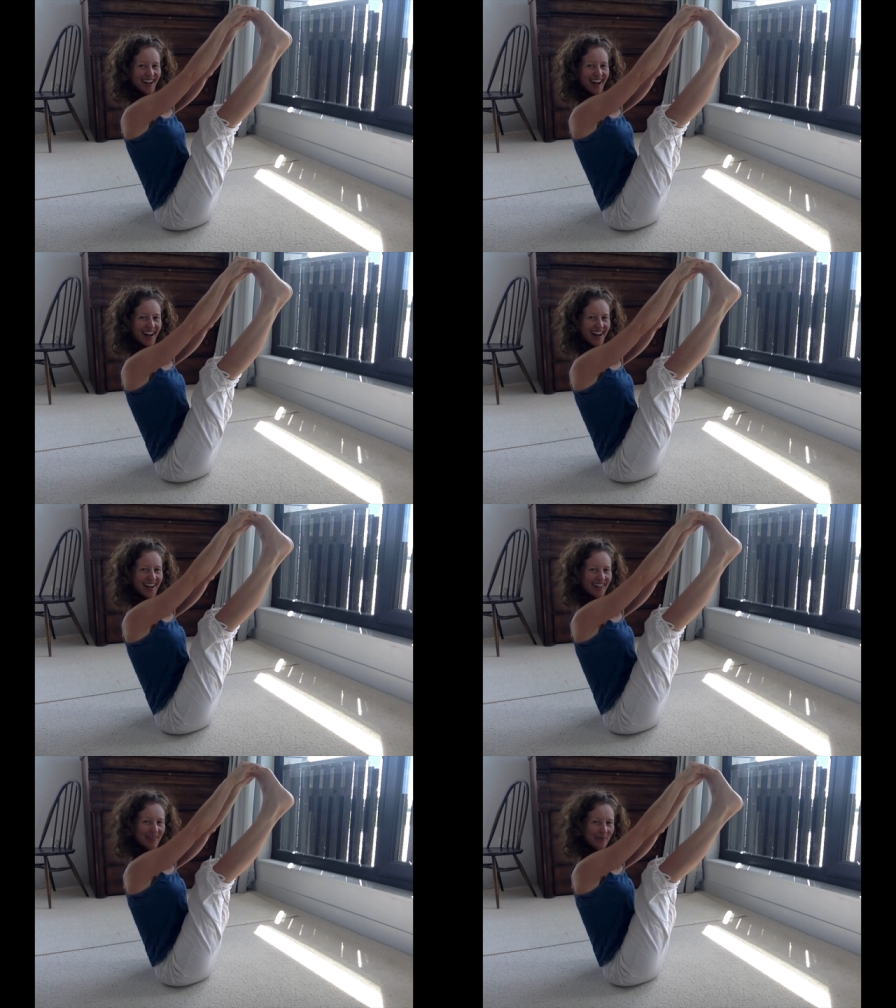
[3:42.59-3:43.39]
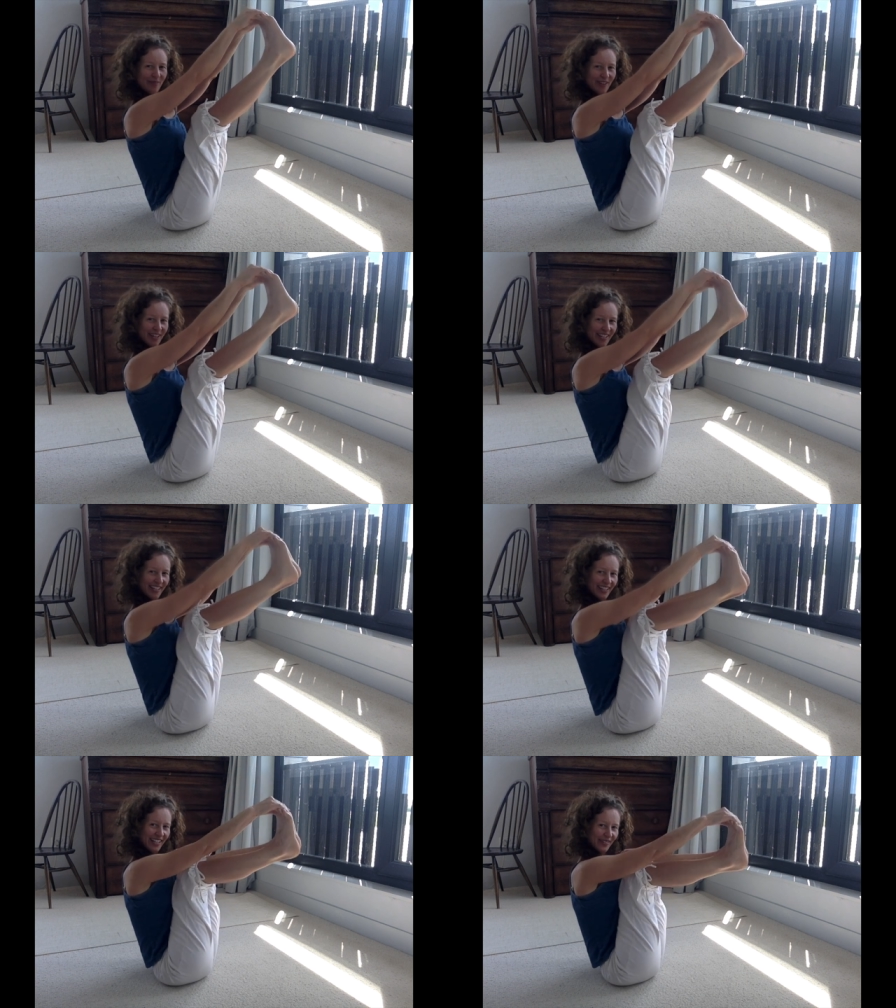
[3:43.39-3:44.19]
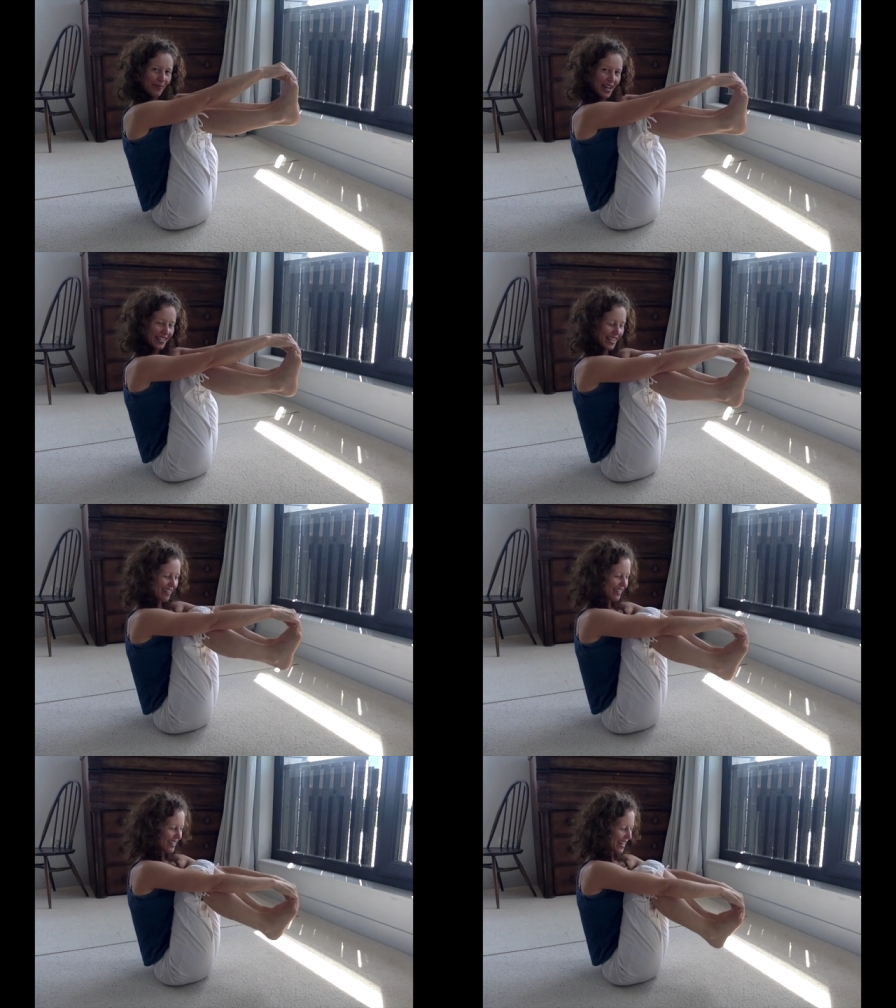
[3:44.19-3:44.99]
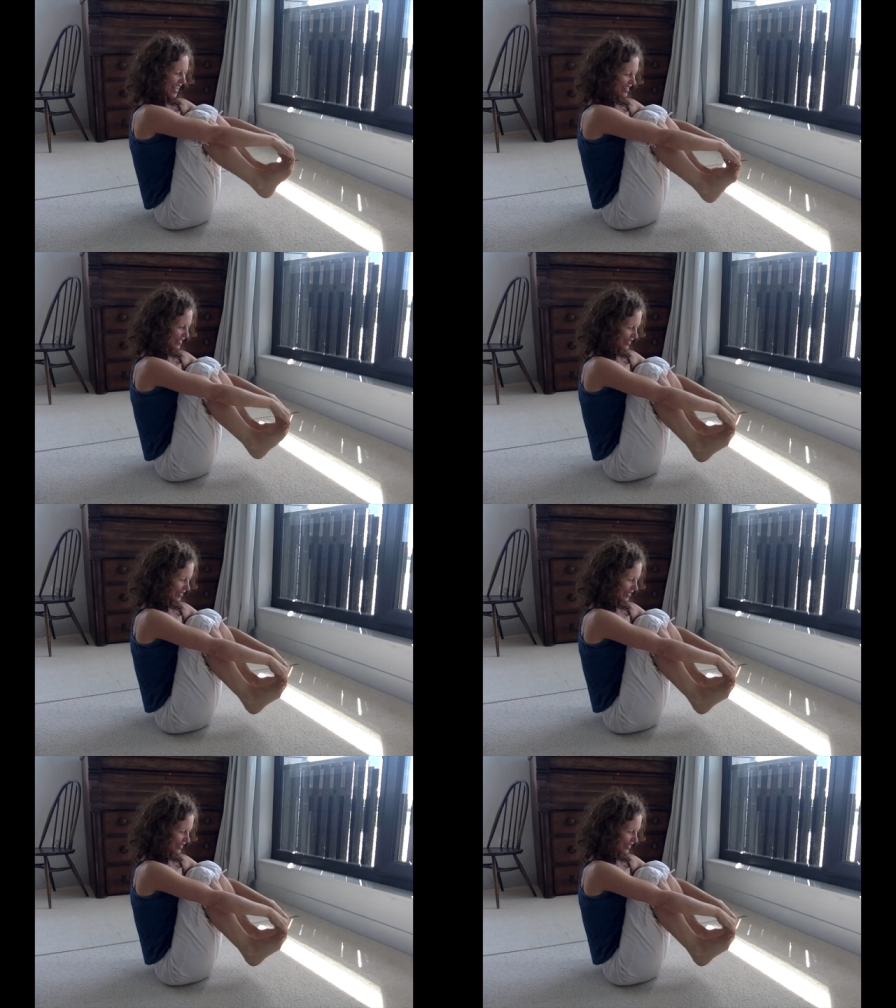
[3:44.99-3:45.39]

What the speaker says: active. And then bring your knees back down, settle